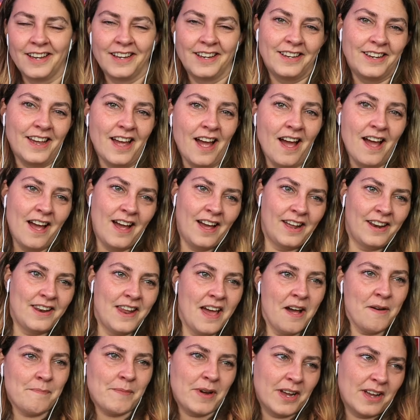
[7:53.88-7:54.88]
Yeah, and
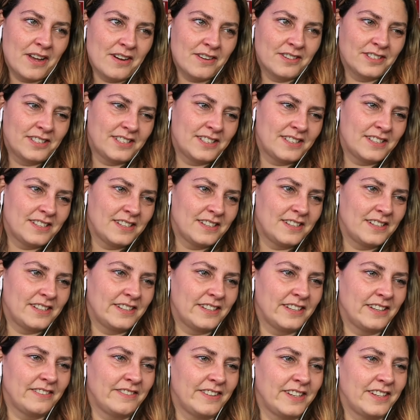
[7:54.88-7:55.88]
now I'm a ghost. I
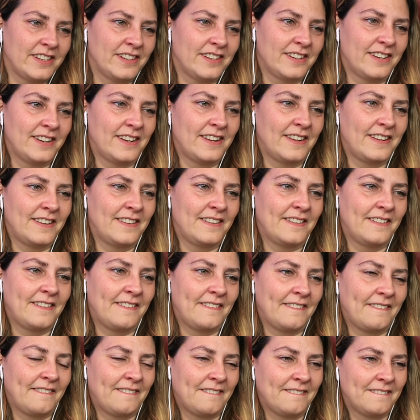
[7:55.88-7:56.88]
love it.
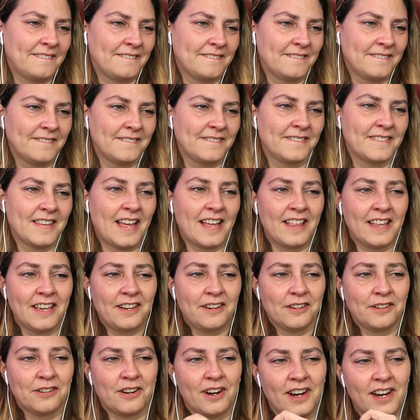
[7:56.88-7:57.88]
I like
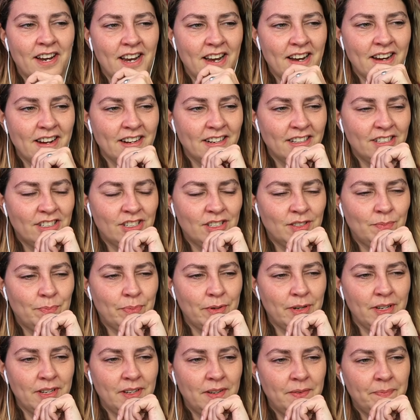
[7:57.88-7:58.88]
her gray hair. She's
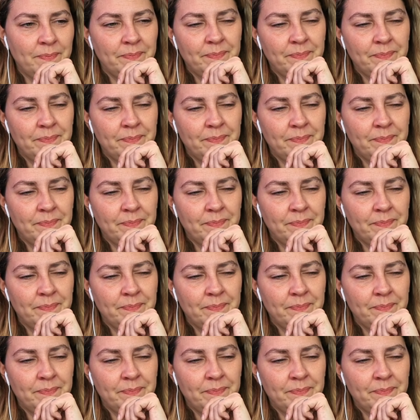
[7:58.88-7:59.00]
pretty.